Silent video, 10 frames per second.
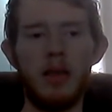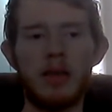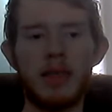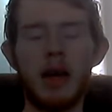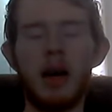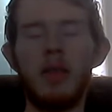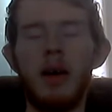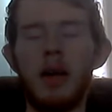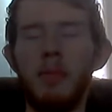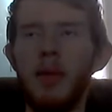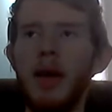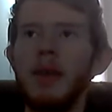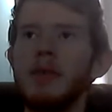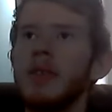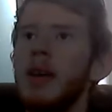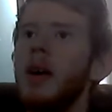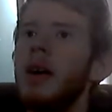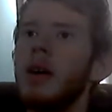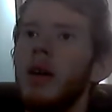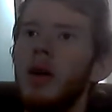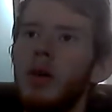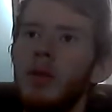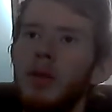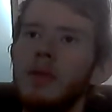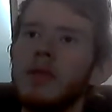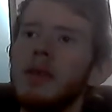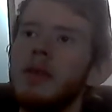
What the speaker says: it's got a lot of players on hold